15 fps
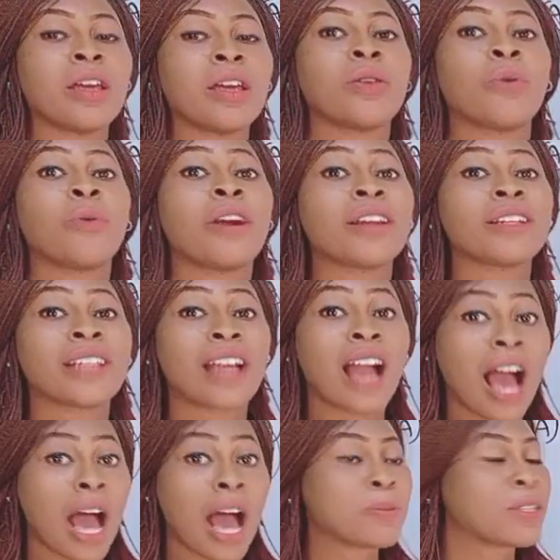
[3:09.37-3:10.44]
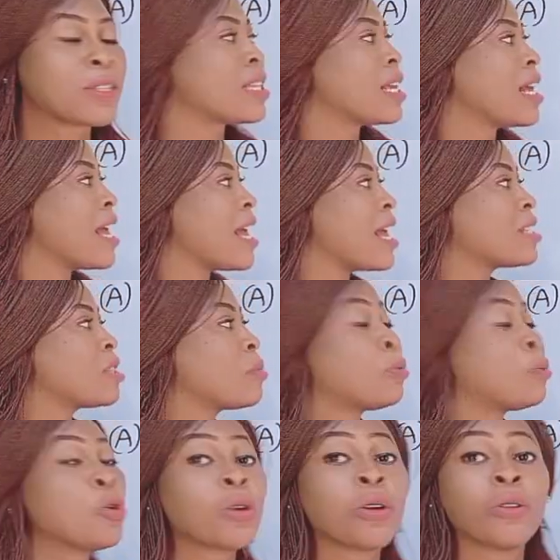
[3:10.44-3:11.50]
The word cups is a
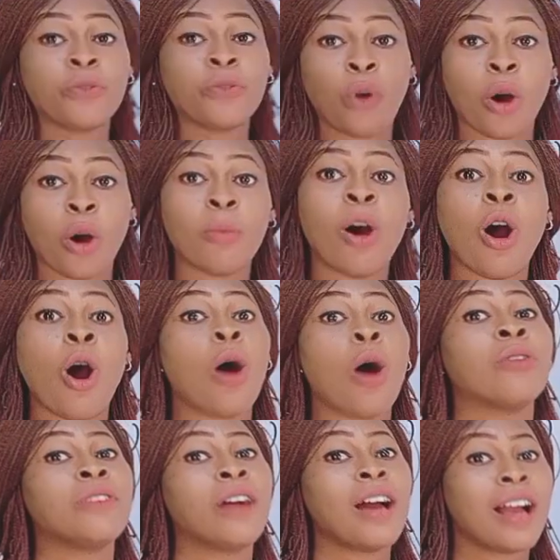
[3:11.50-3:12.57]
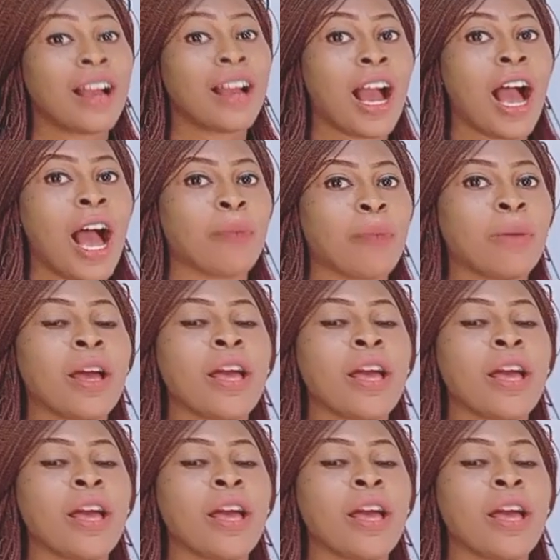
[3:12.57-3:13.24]
plural form of cup.